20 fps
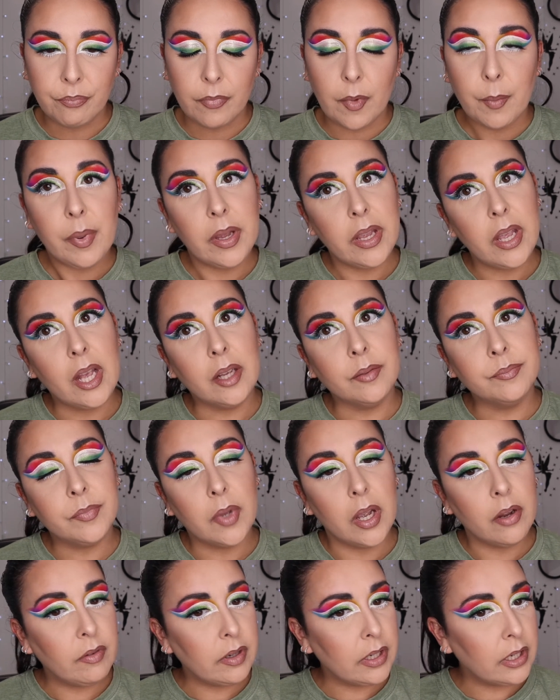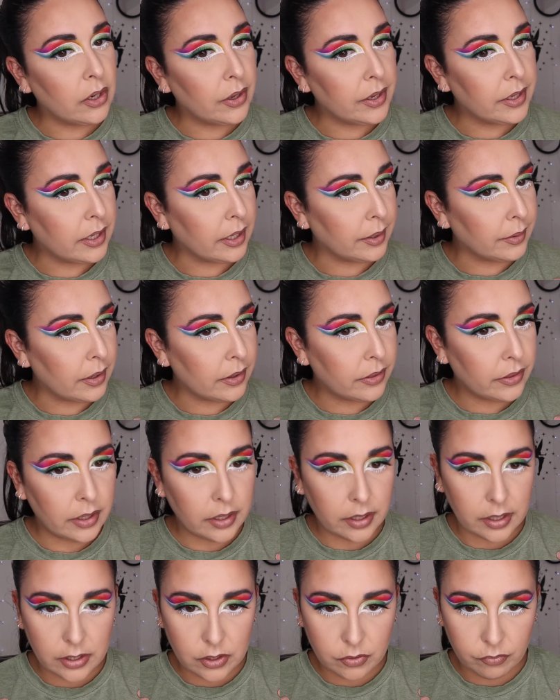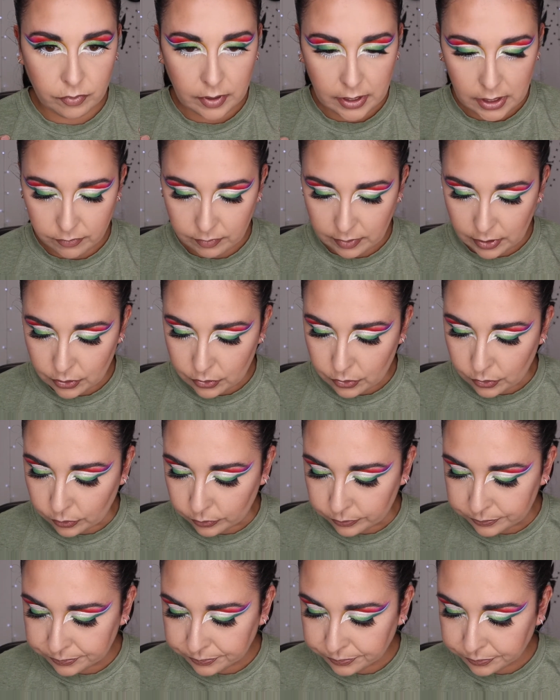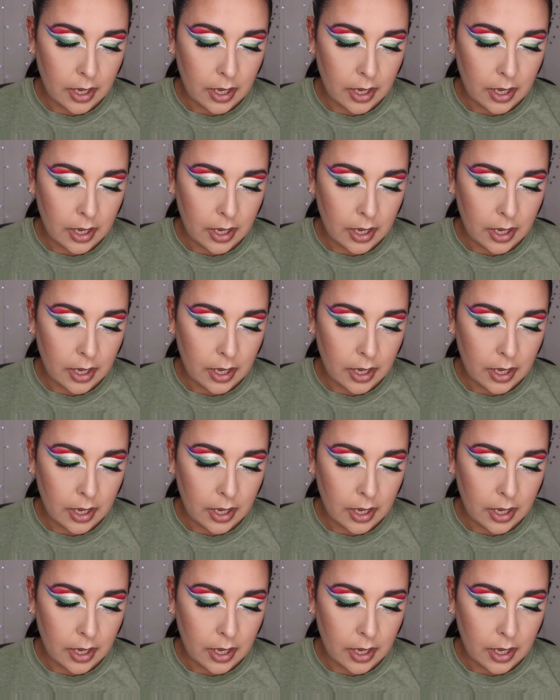But yeah, I really like it. I think it's really, really cool.